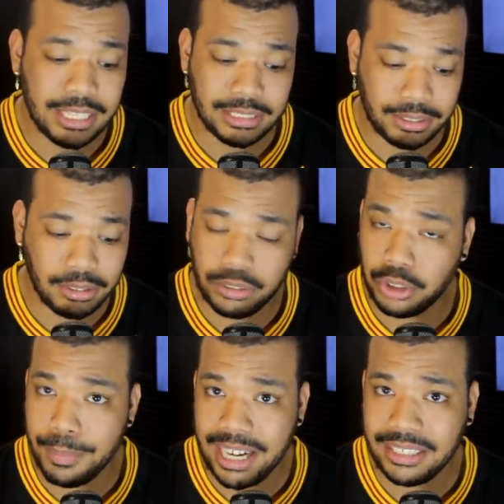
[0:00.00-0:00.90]
is
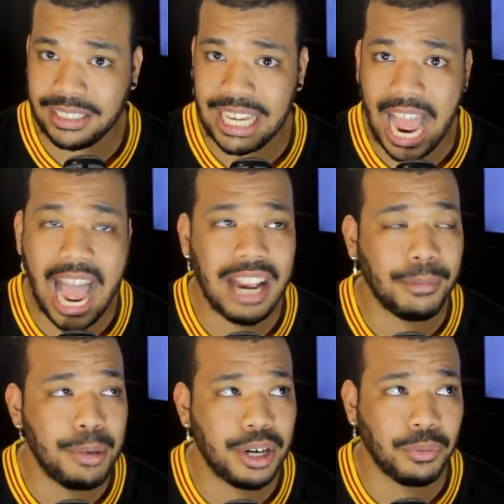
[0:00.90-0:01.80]
tremendously high
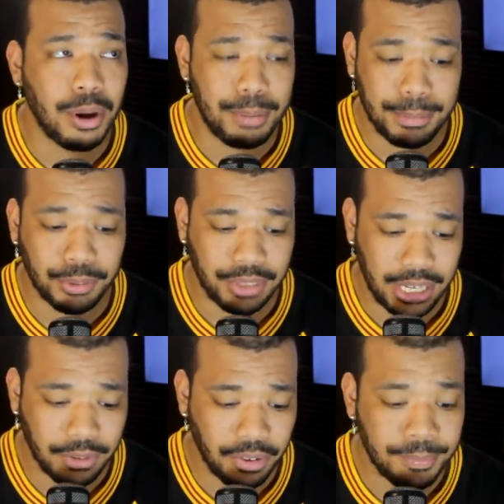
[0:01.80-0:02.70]
compared to what people
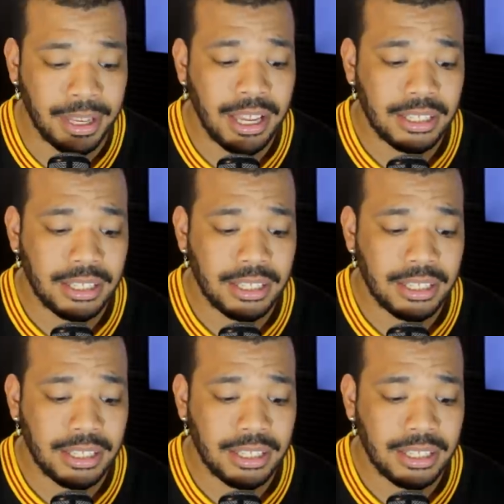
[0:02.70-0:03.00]
think of him.